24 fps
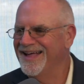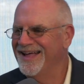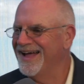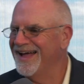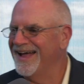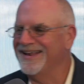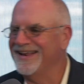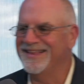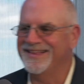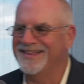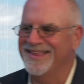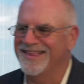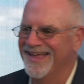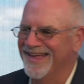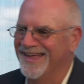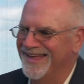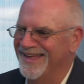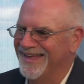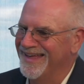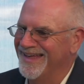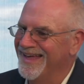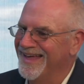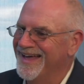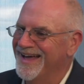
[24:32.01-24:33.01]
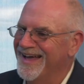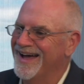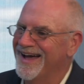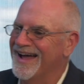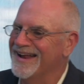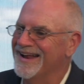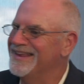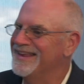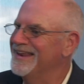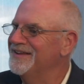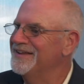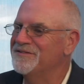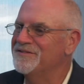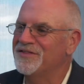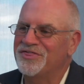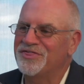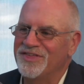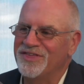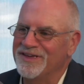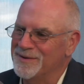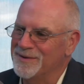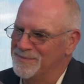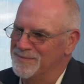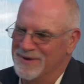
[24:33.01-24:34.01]
I didn't even
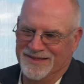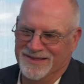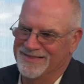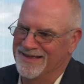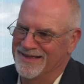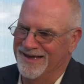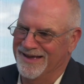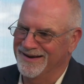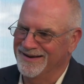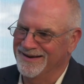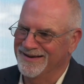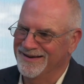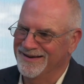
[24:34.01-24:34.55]
think about that.